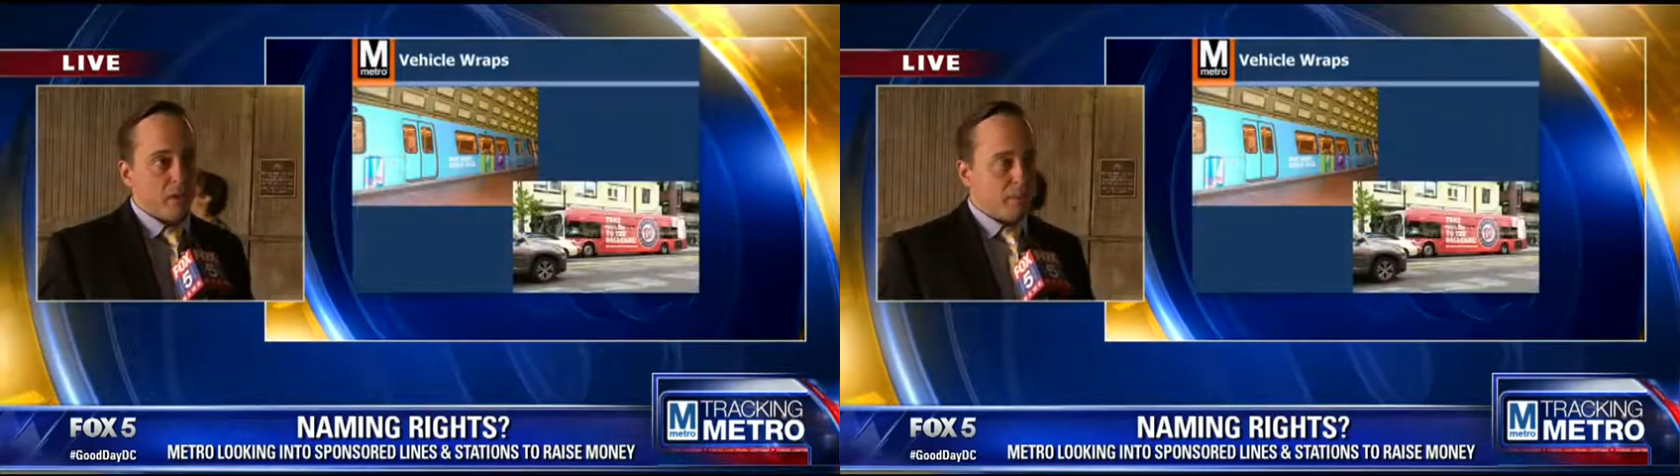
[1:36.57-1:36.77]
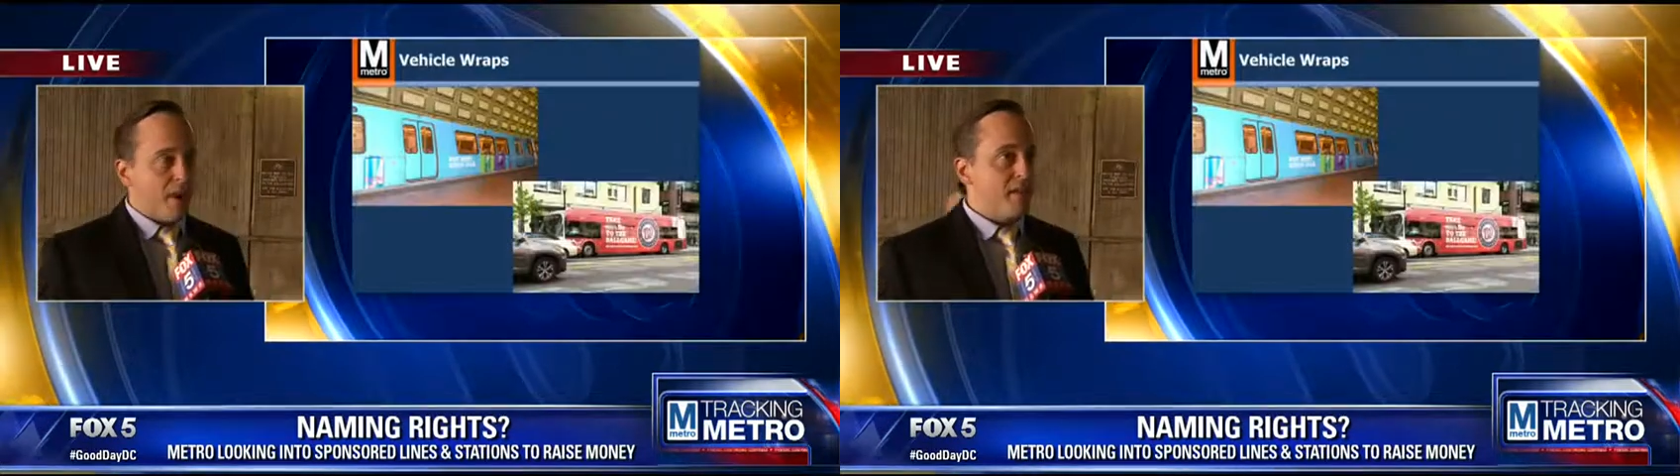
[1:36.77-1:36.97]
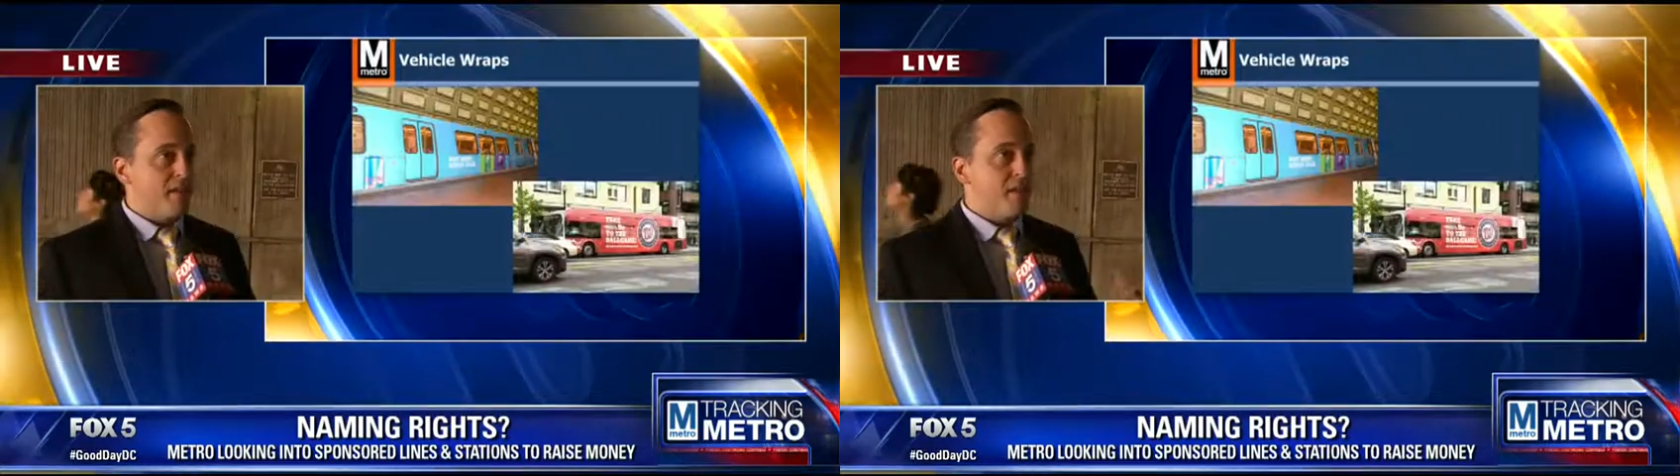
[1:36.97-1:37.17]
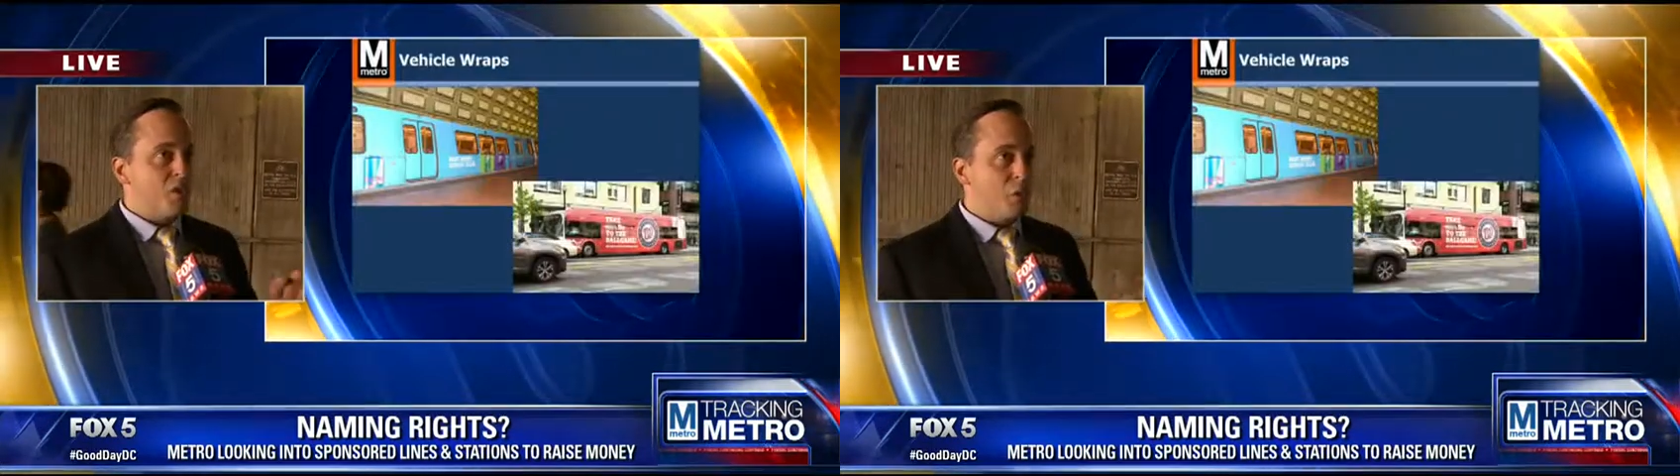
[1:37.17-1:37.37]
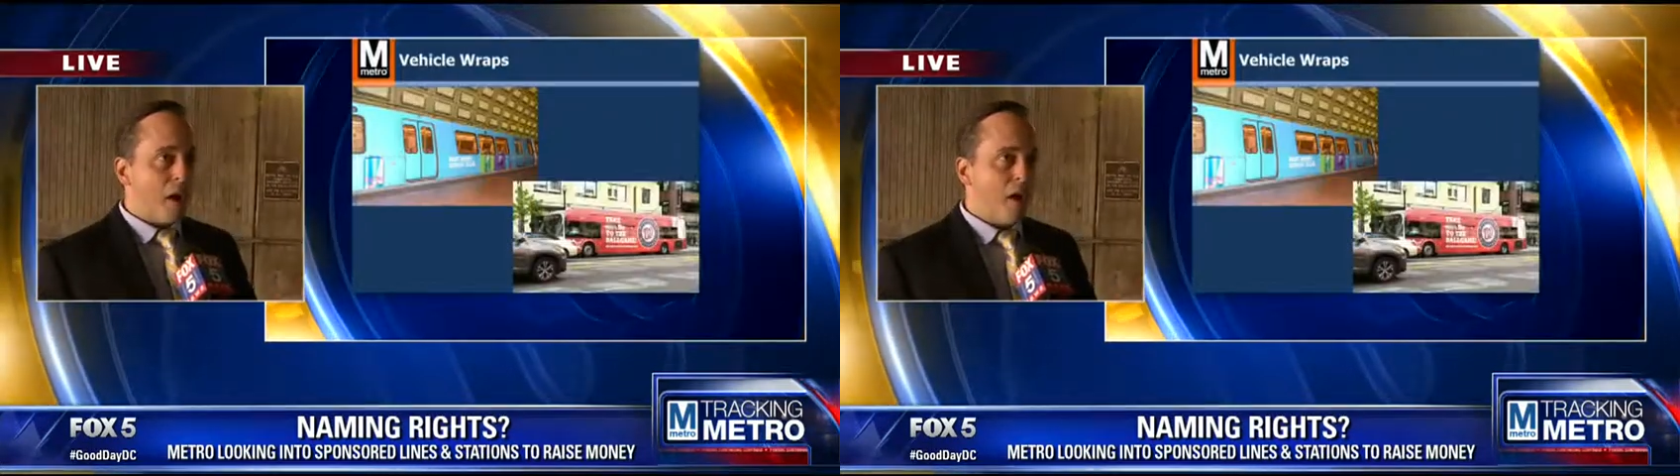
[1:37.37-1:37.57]
are present in
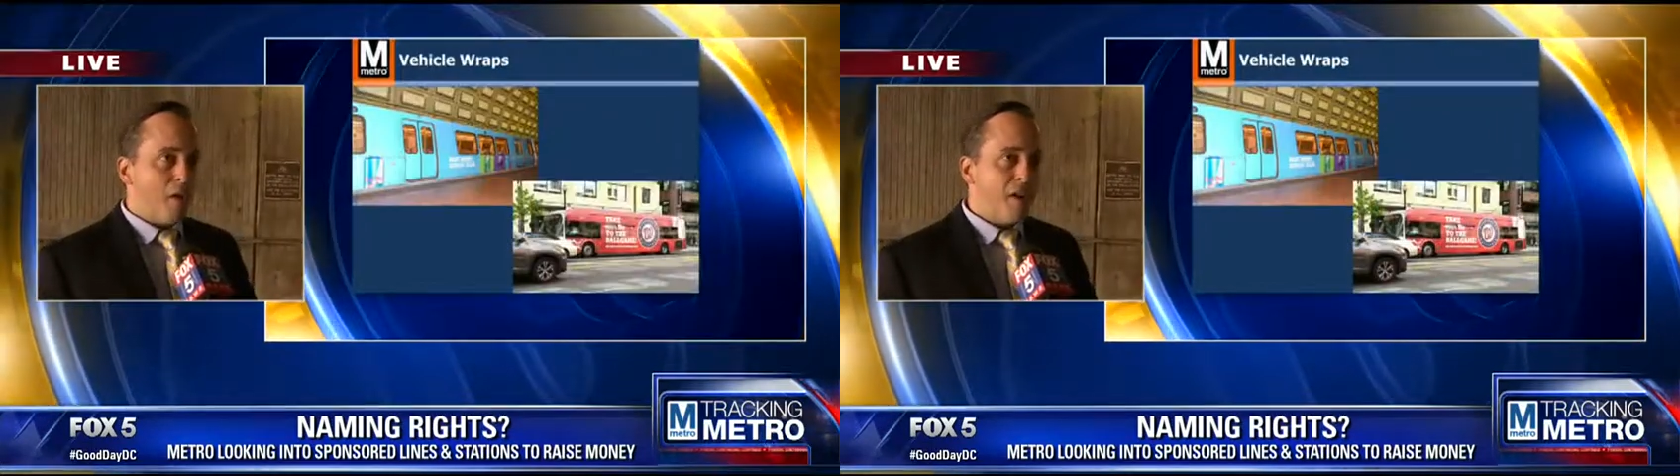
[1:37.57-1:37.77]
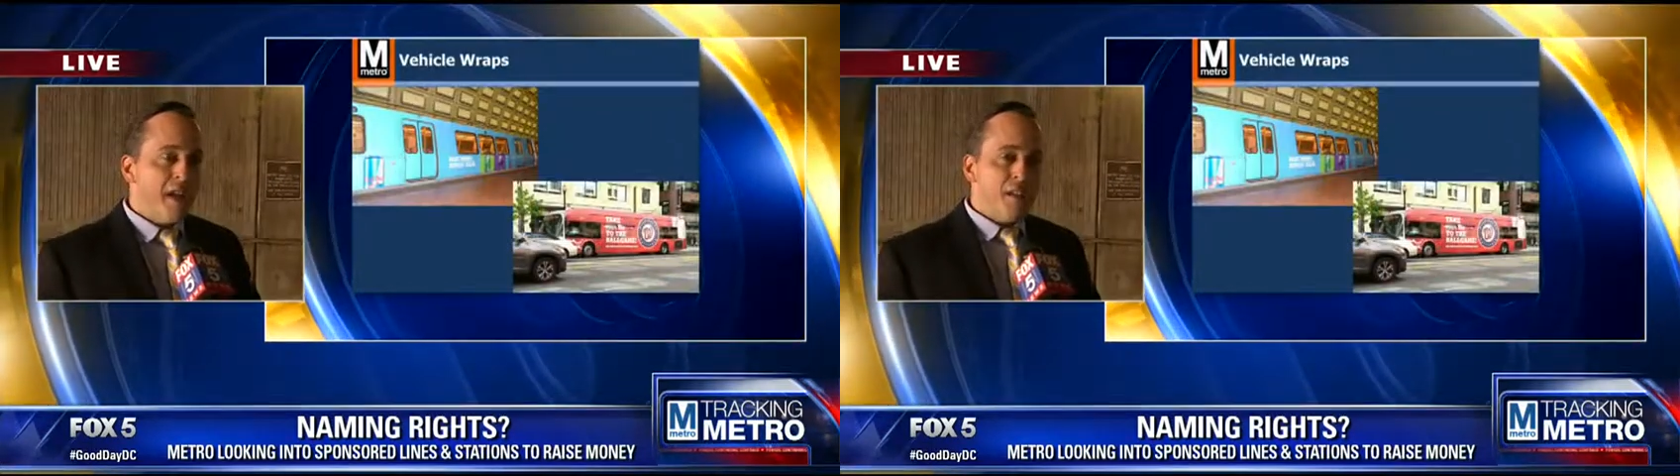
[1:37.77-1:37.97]
12.